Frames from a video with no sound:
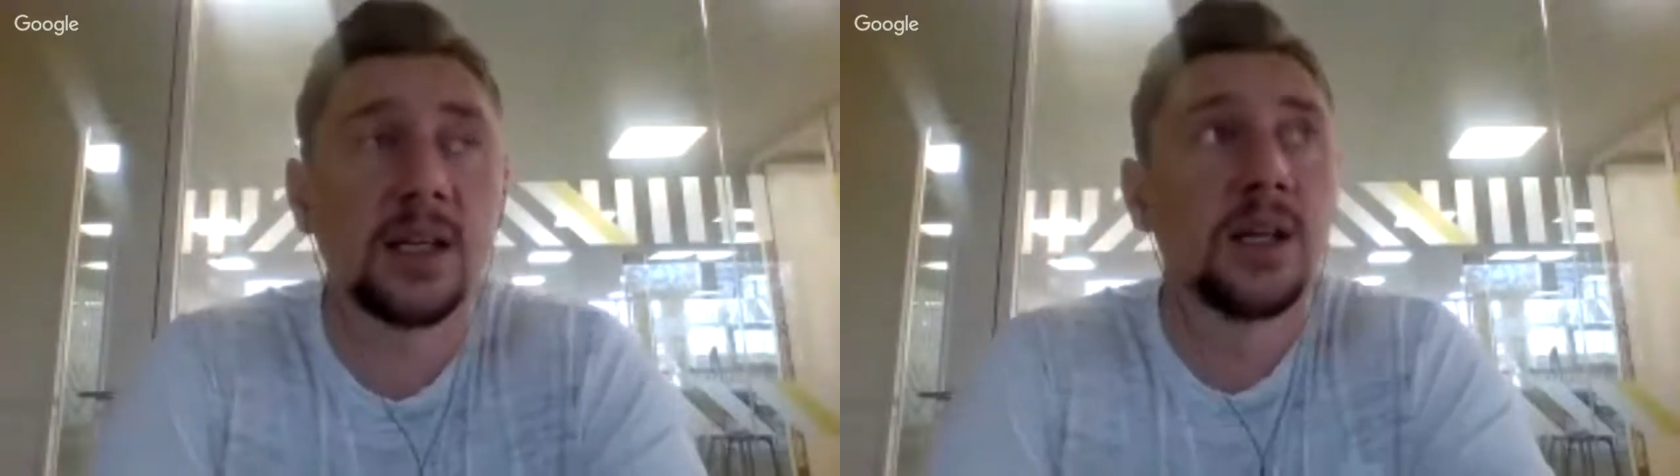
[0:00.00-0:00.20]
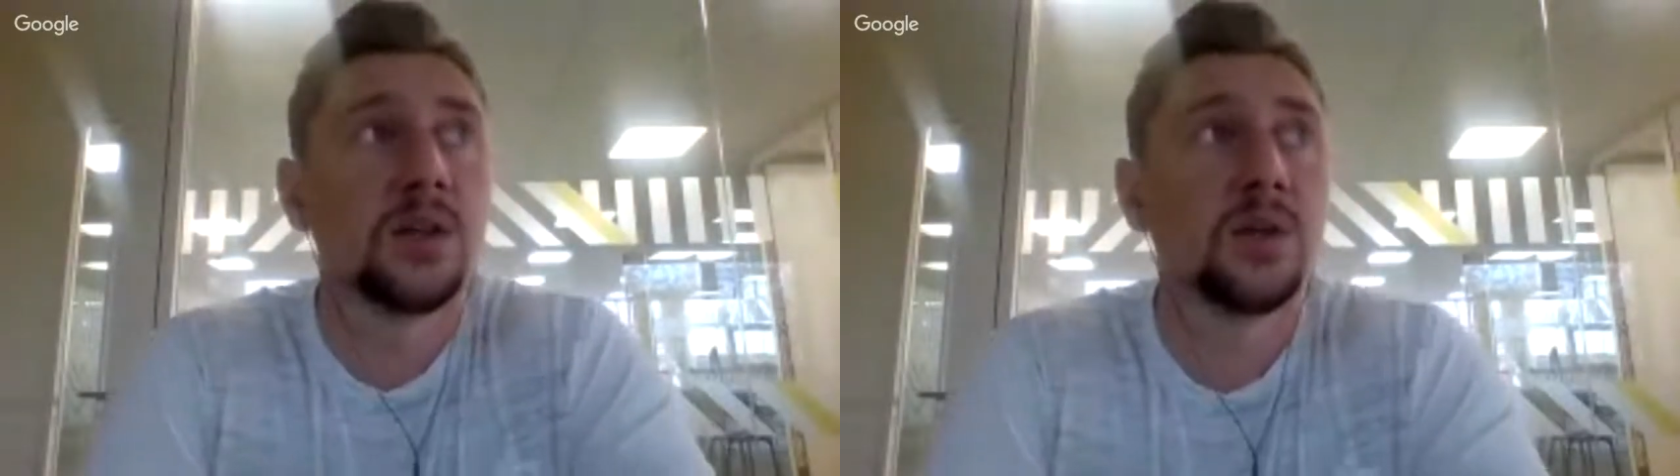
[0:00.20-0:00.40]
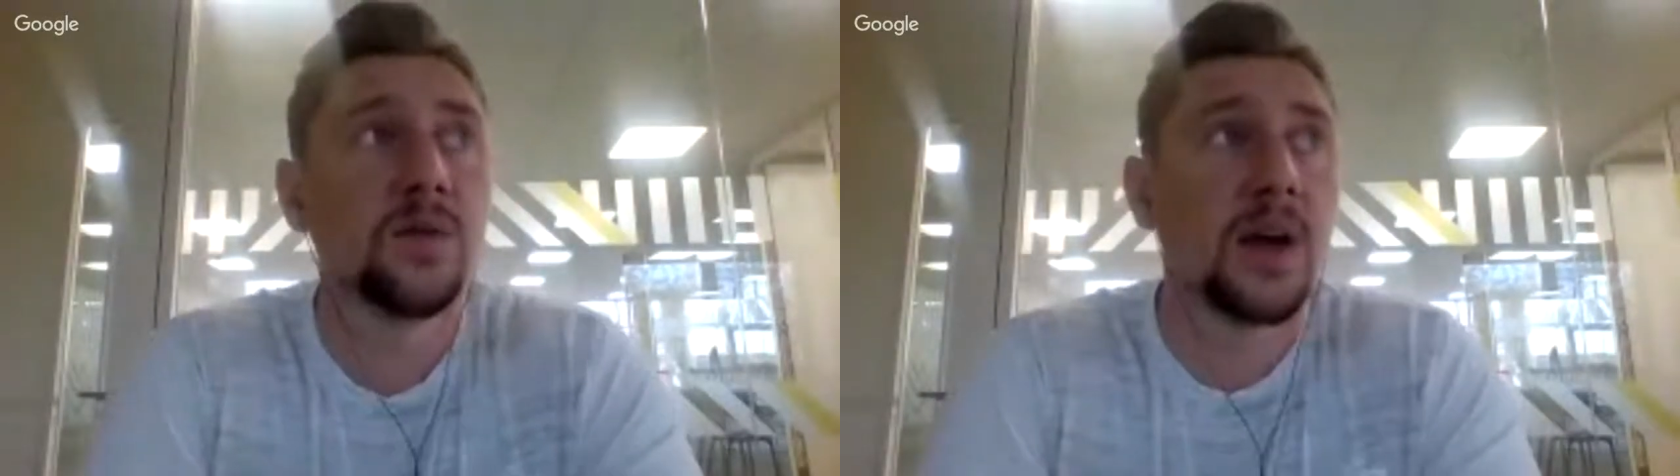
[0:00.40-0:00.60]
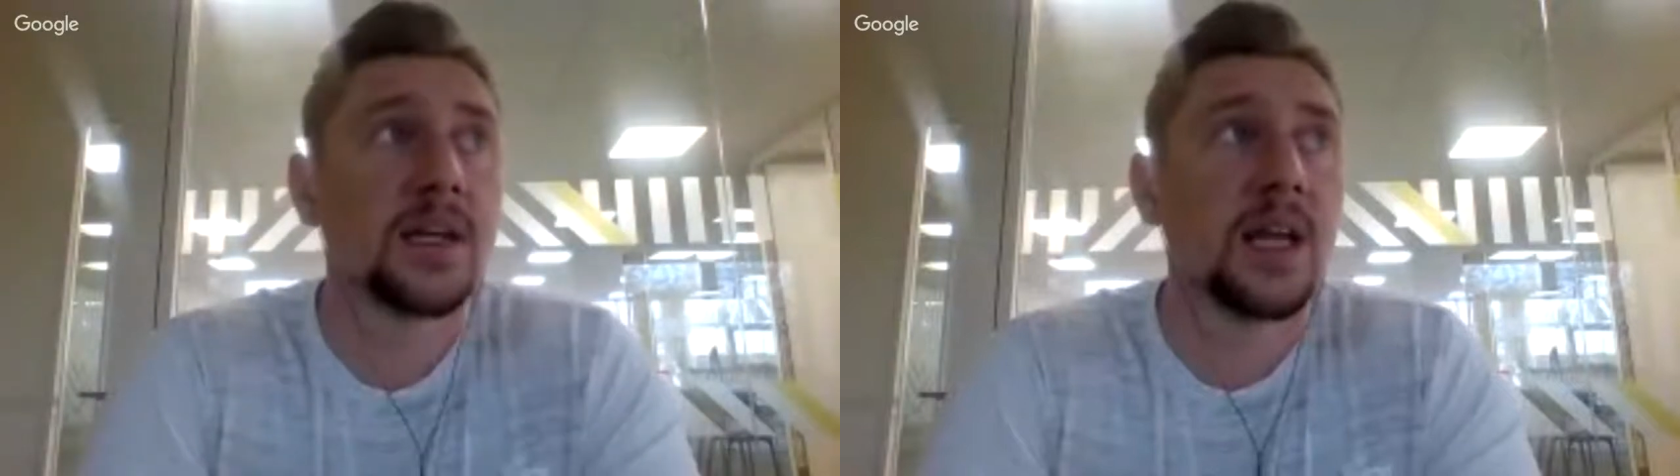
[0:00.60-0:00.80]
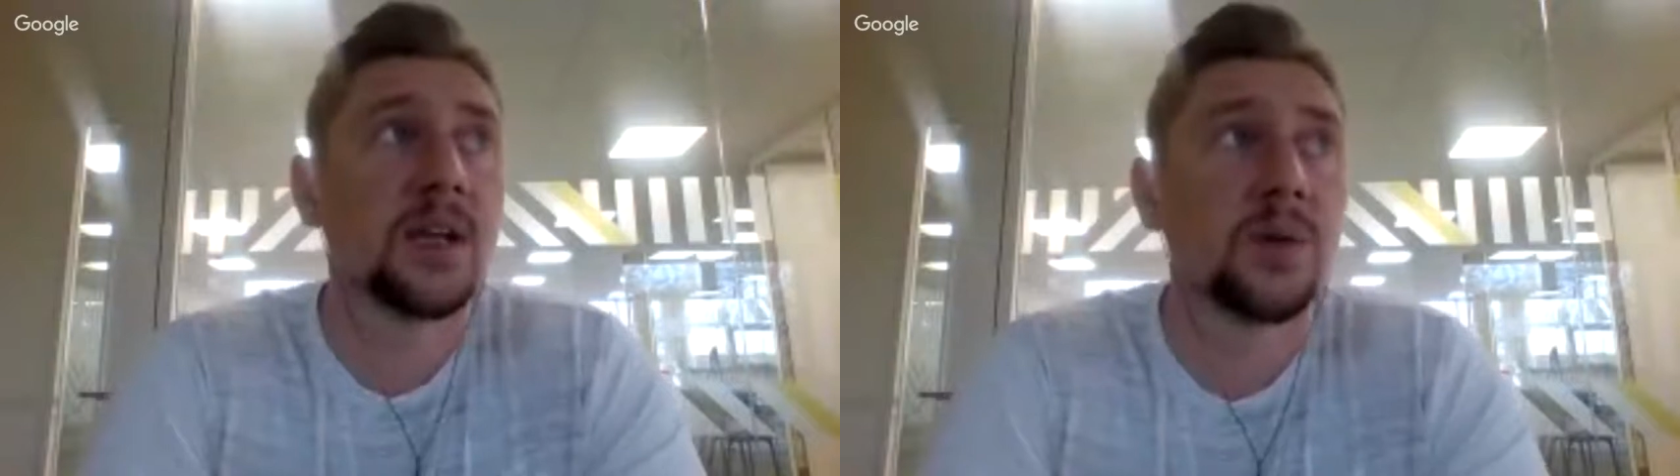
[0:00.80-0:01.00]
you'll find
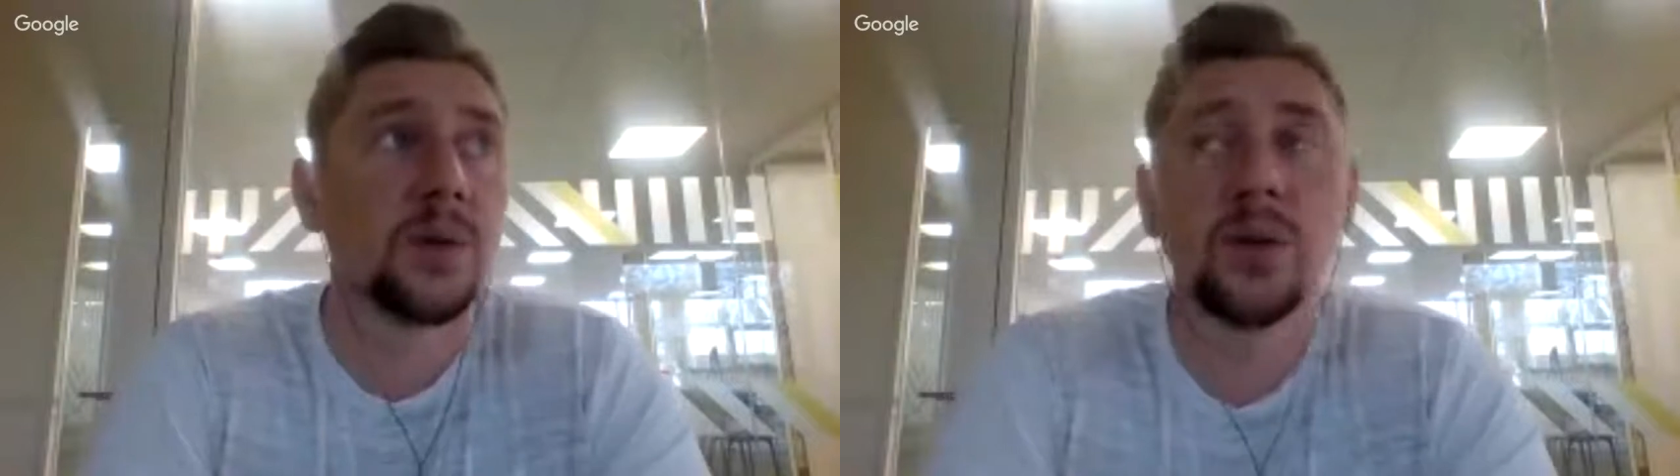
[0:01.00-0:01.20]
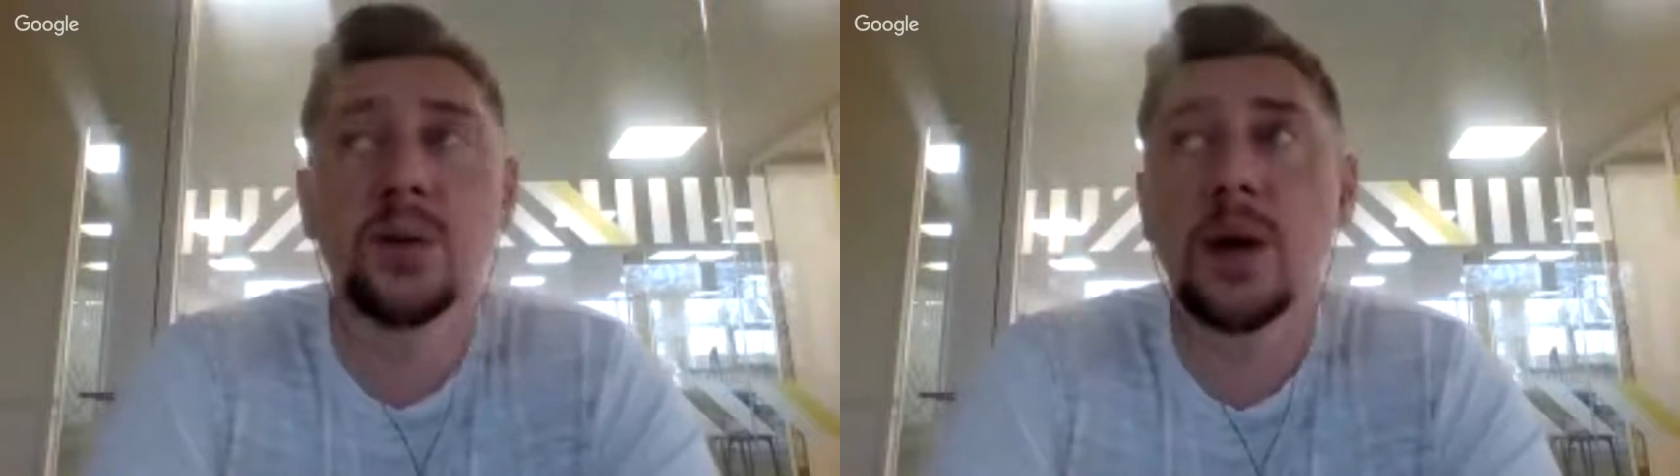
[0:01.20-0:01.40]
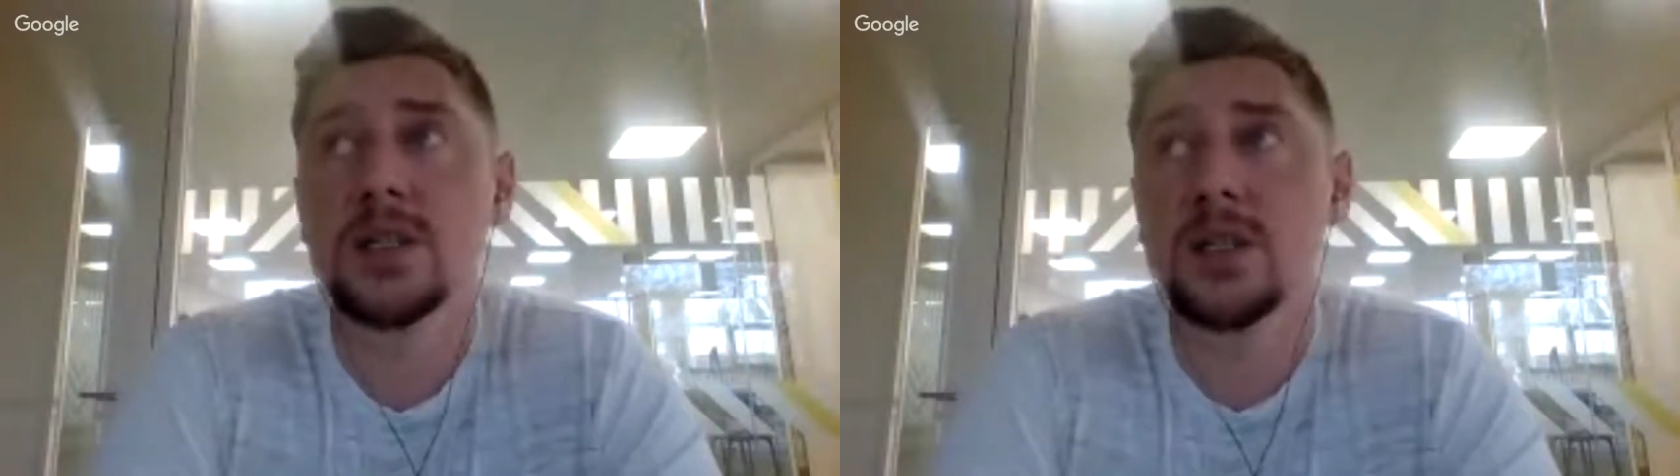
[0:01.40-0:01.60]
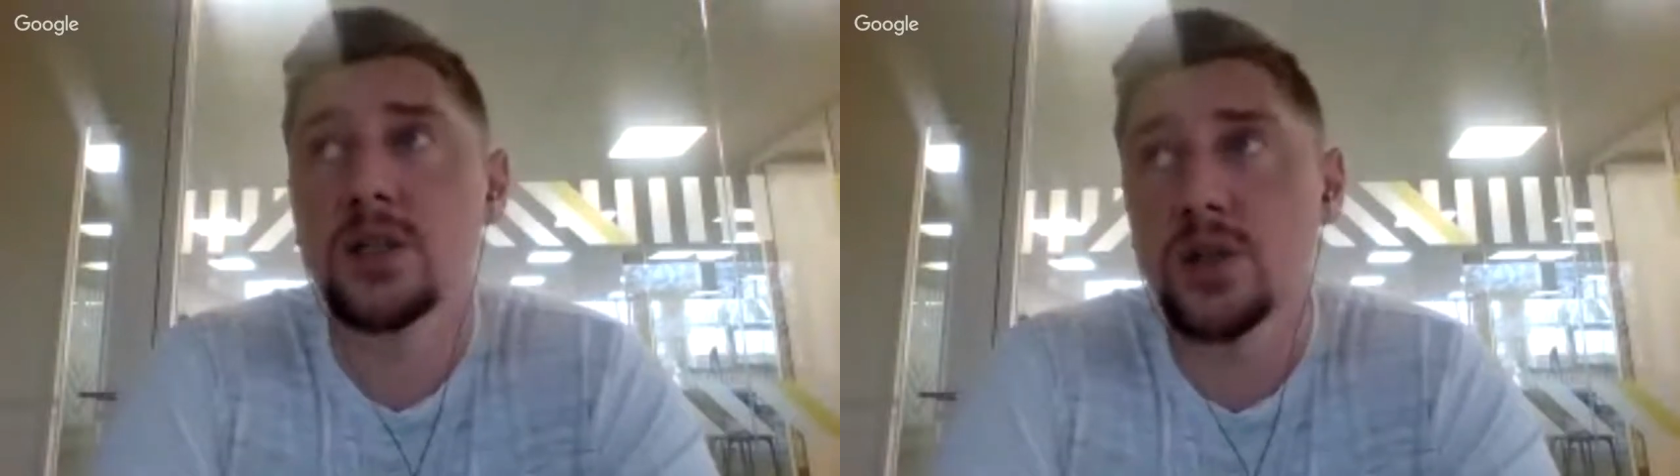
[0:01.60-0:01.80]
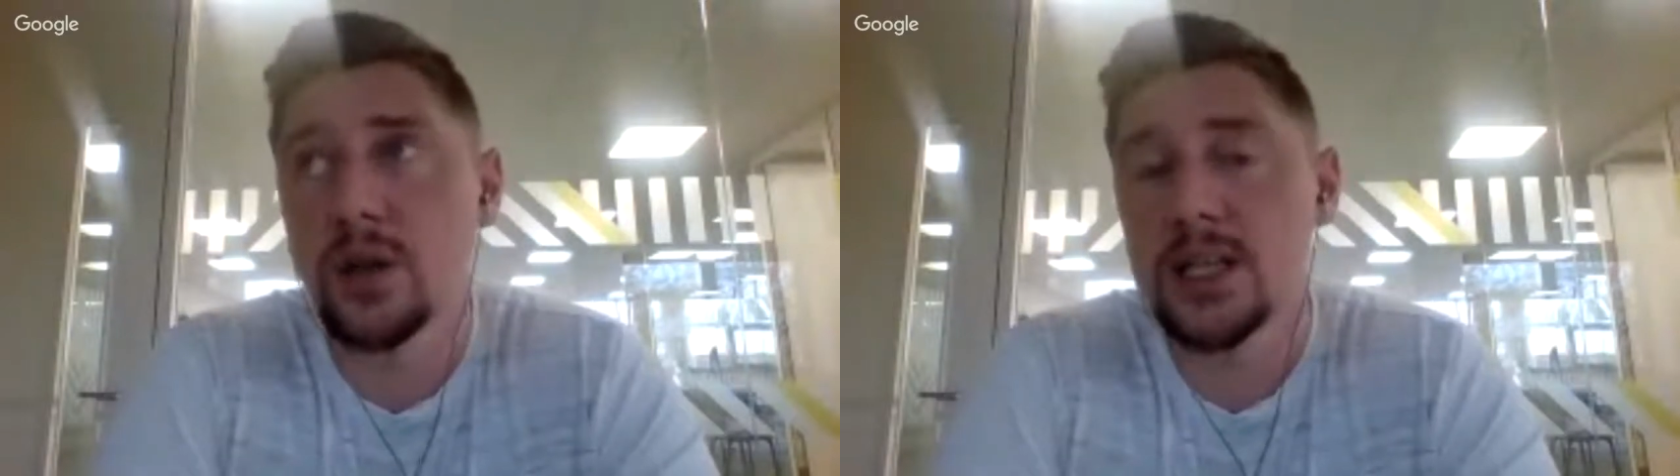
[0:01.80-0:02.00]
anyone who has the
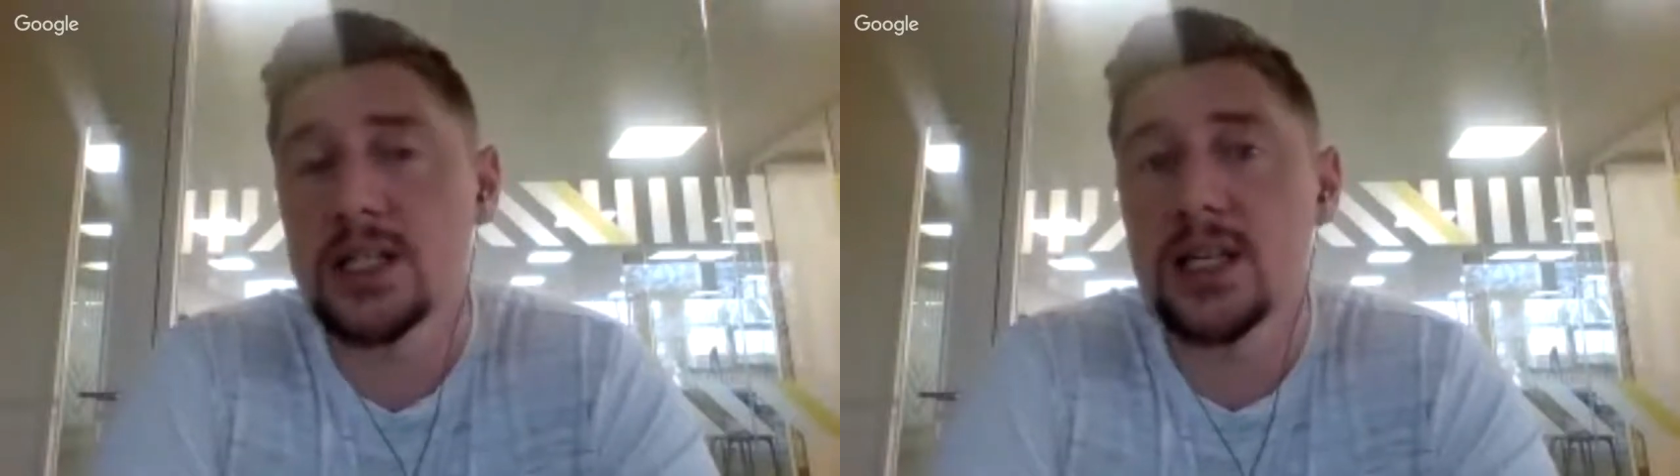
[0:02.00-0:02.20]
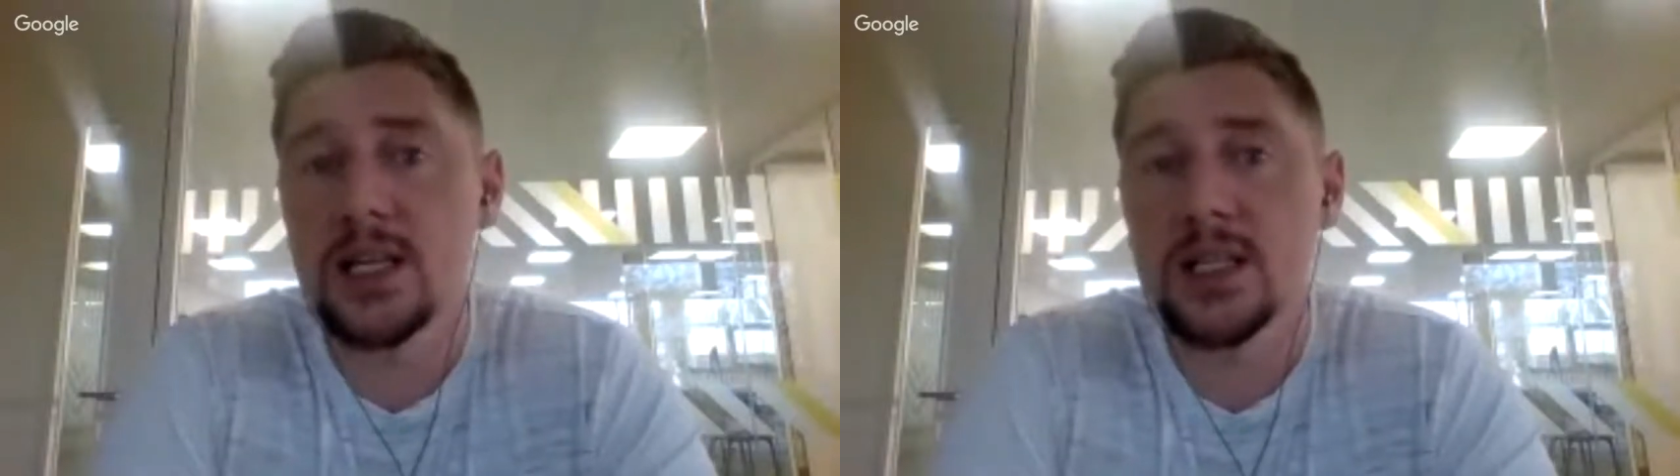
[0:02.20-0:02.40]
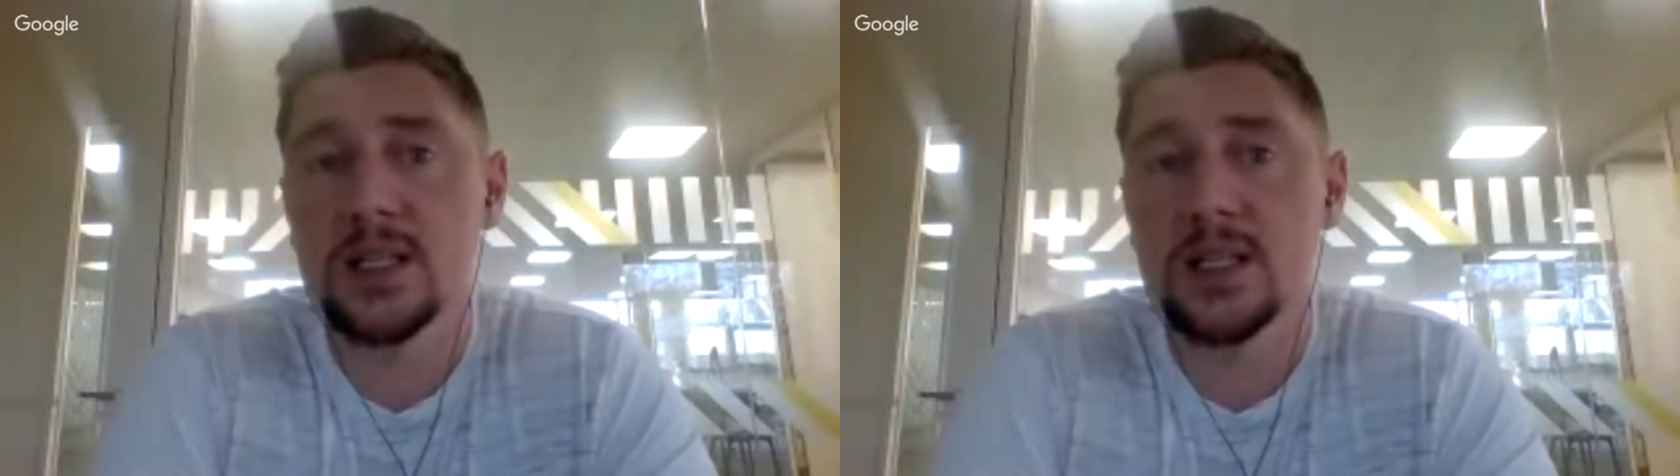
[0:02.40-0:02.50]
strongest lists,